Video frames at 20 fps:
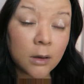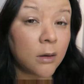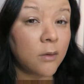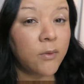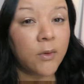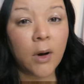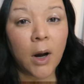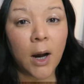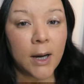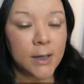
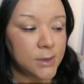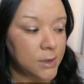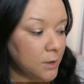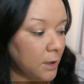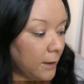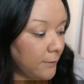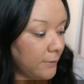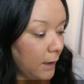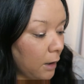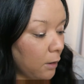If your eyes are
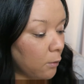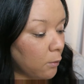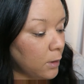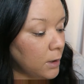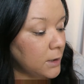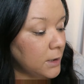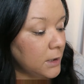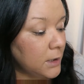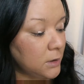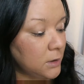not that
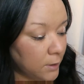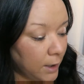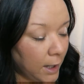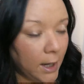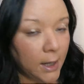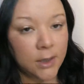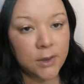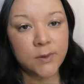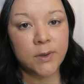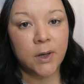oily, you
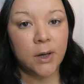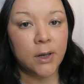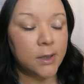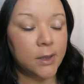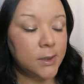can use our